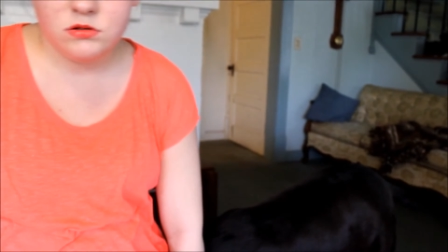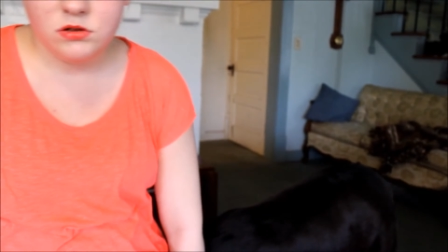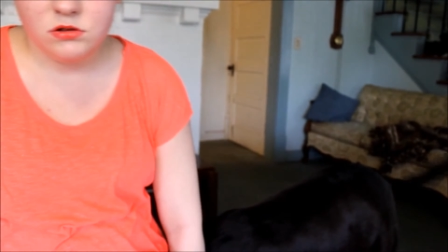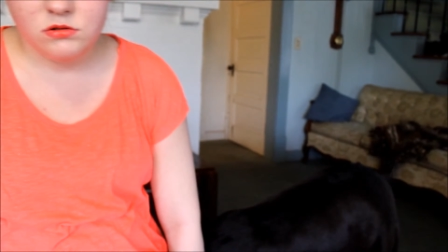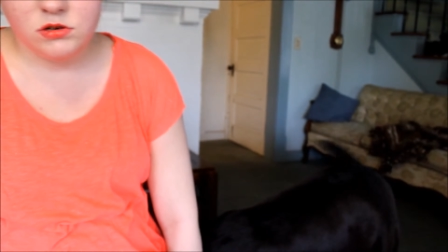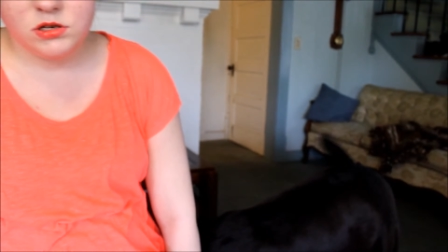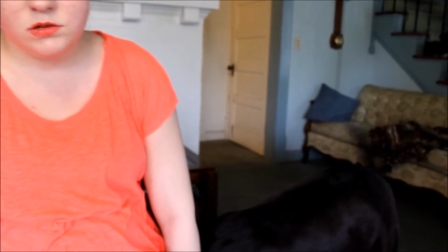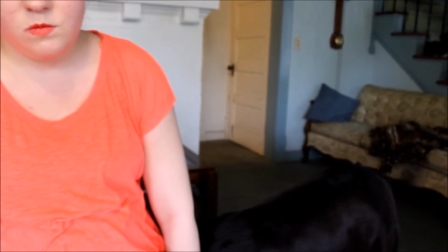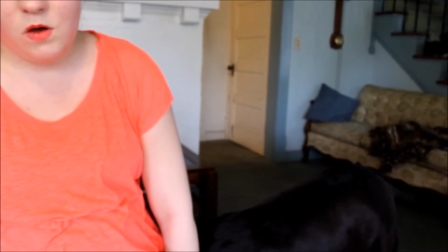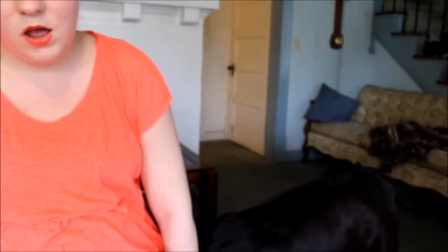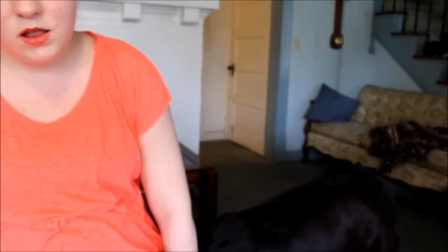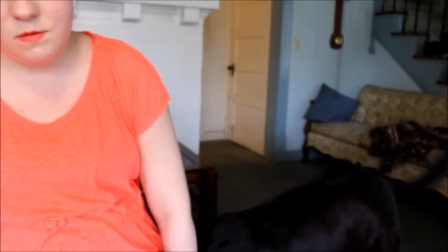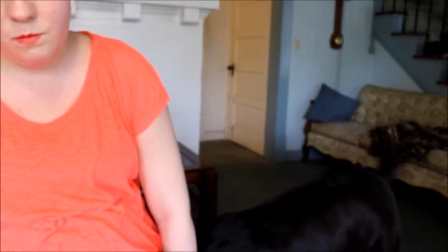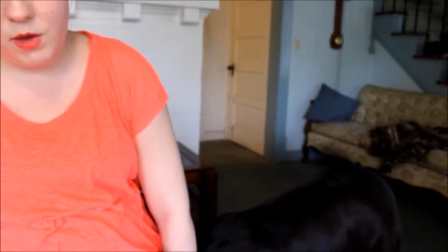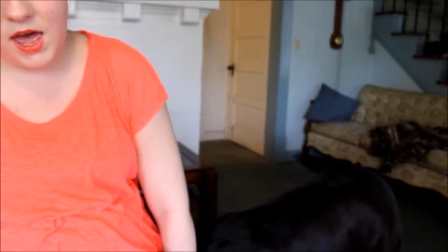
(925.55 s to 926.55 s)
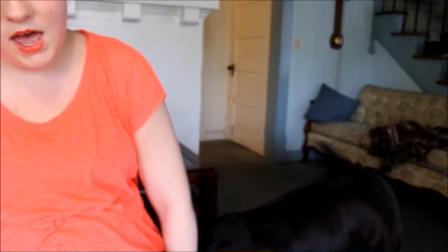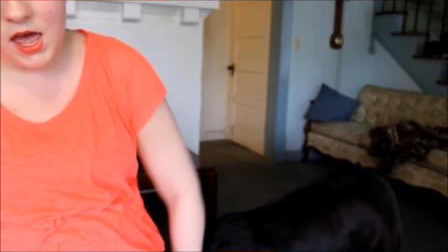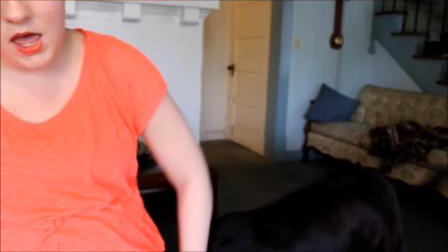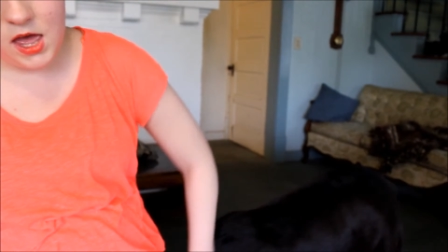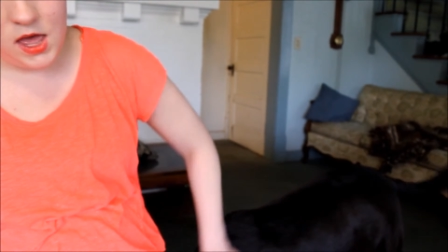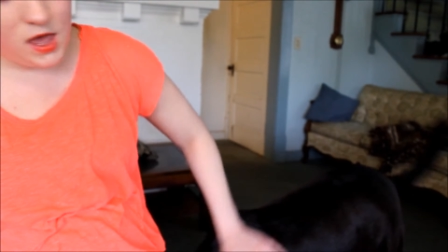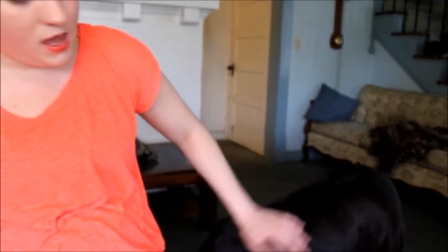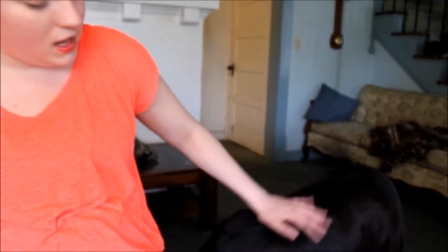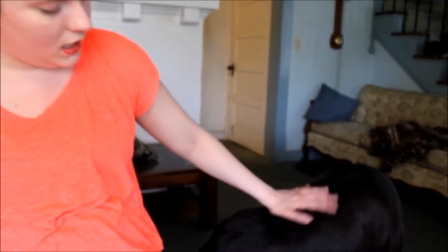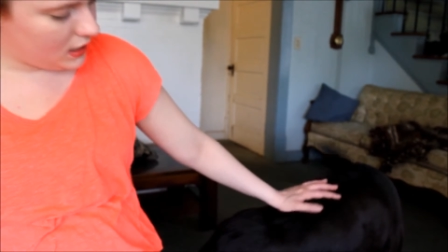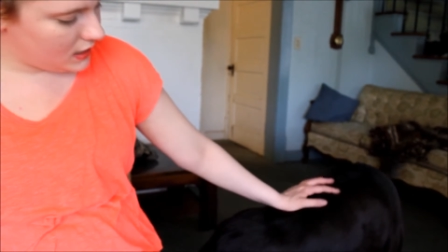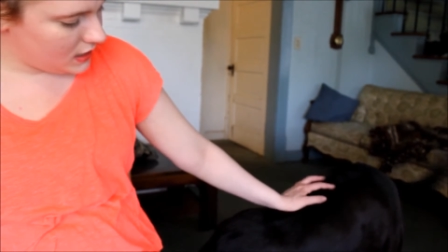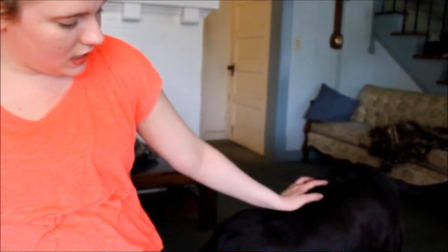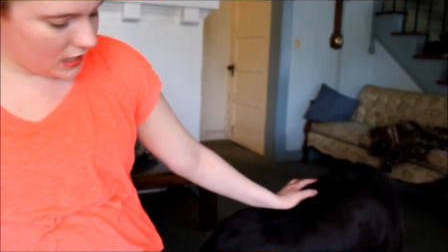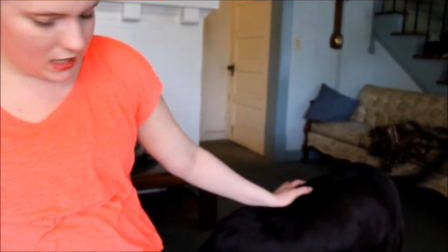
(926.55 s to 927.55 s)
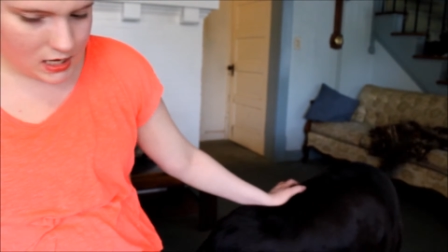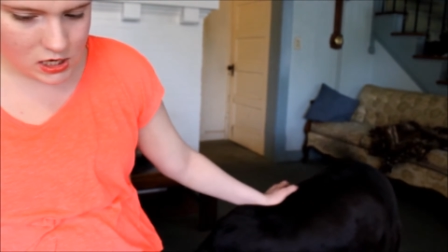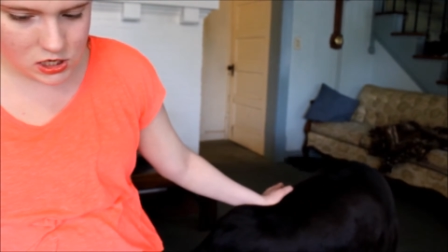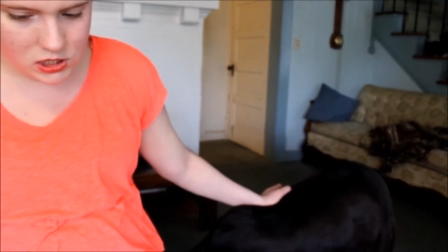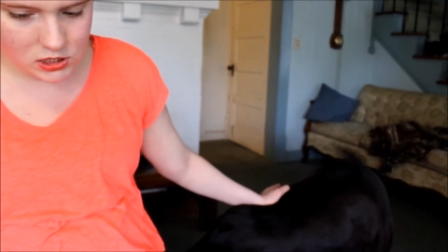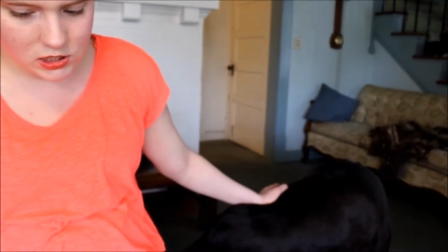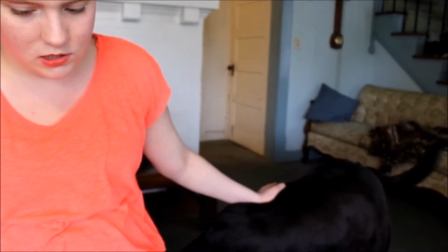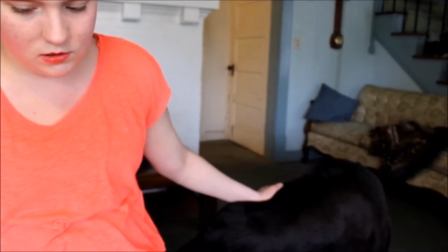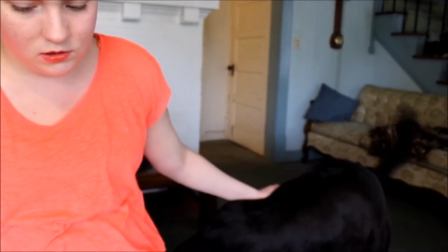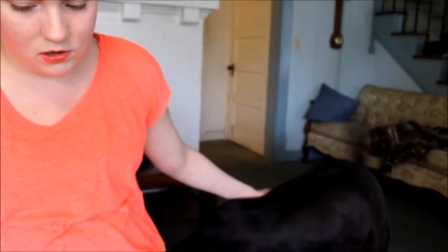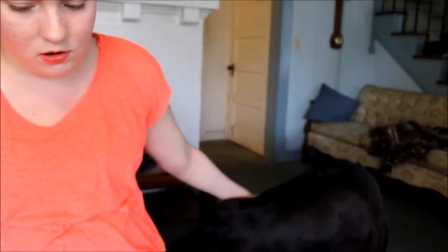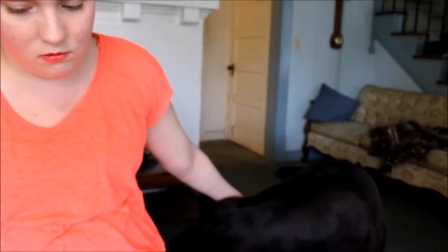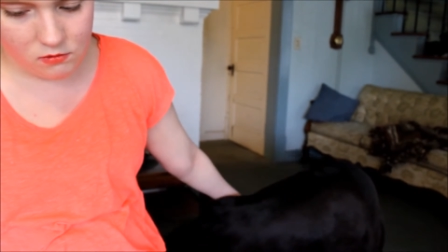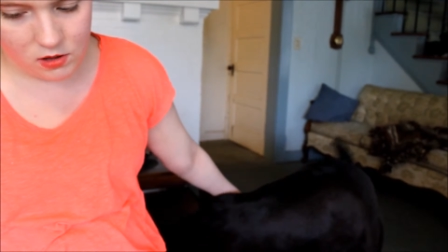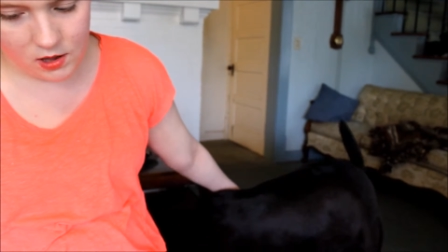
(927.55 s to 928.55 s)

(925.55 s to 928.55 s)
You just want attention, don't